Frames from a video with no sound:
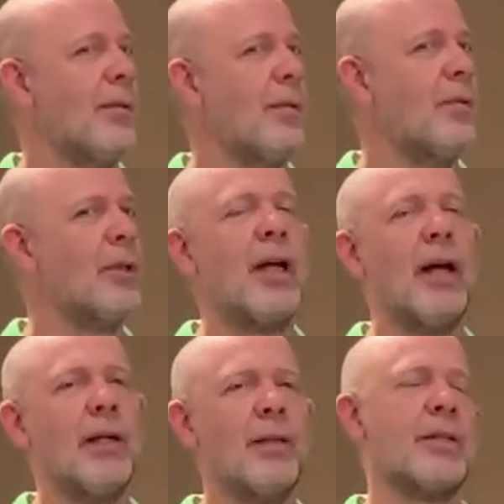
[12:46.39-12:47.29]
What
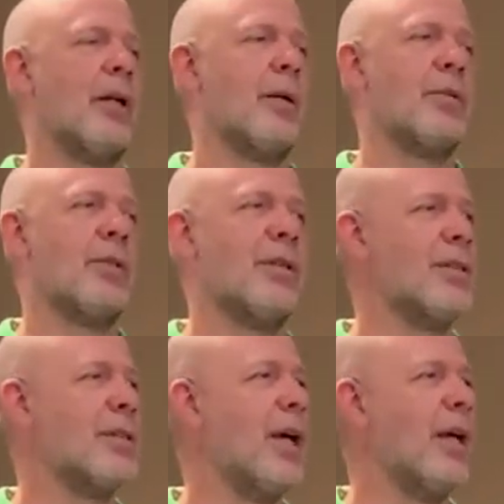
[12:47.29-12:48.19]
kind of description
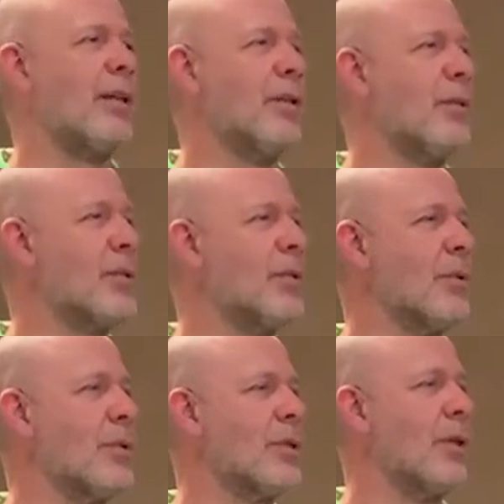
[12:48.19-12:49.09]
is that? It was
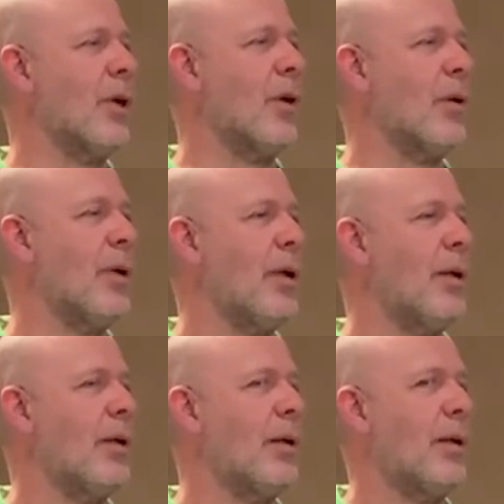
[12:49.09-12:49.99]
too slow.
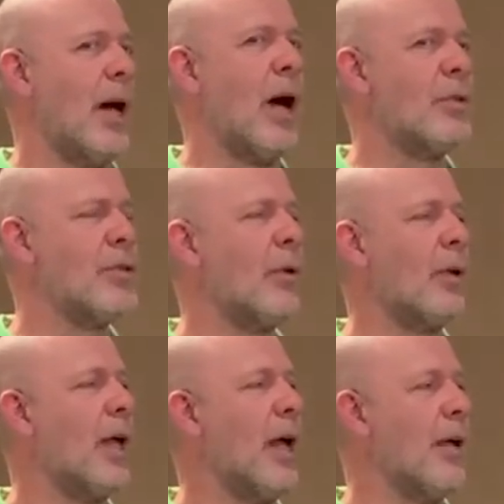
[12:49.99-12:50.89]
How's your
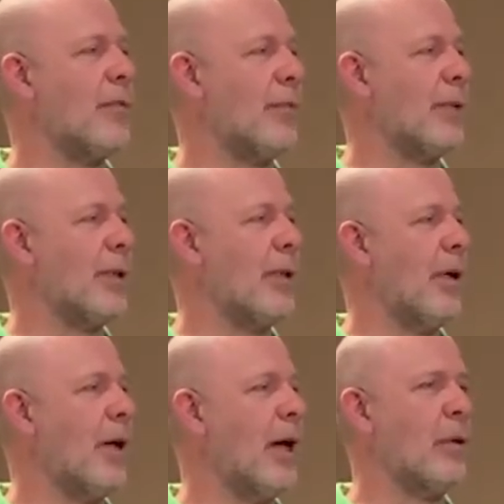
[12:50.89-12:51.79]
life, you know?
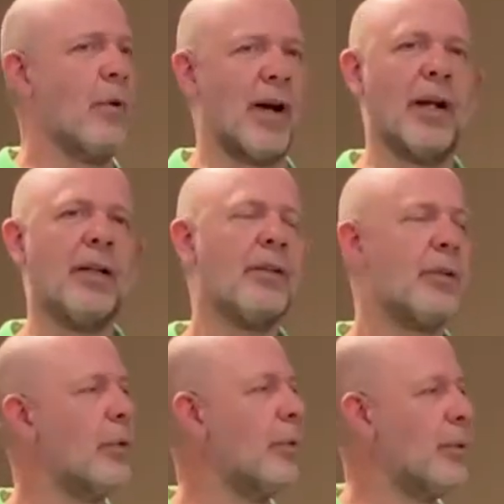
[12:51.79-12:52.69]
Are you running
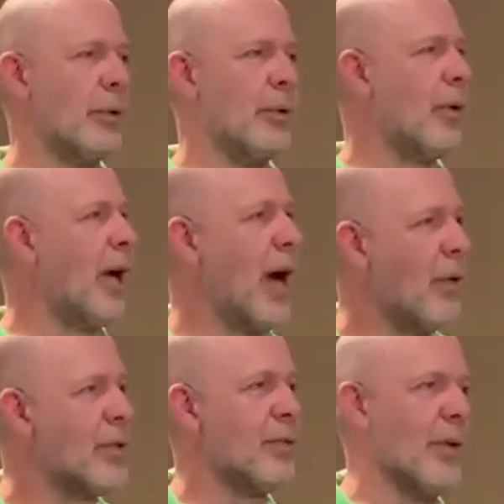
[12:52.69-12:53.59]
through your
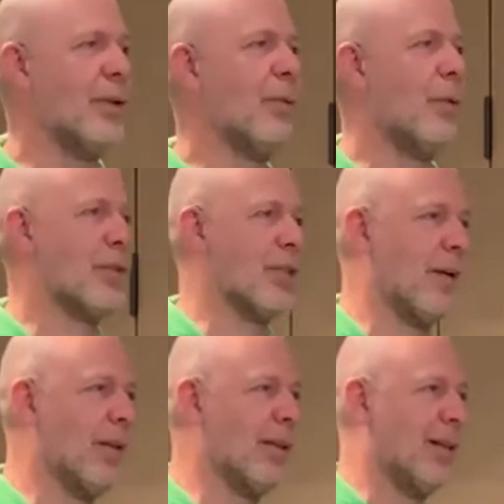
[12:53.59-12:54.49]
house
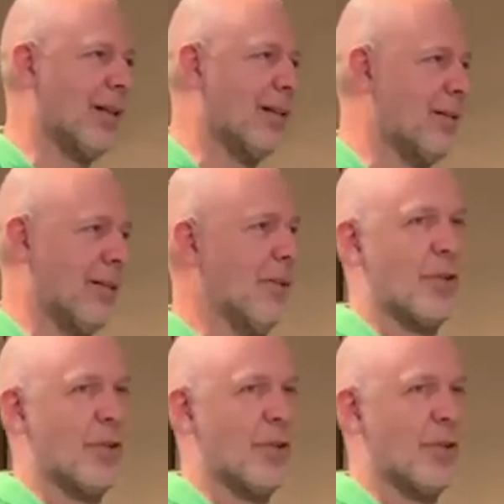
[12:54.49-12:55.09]
24/7, like, you know,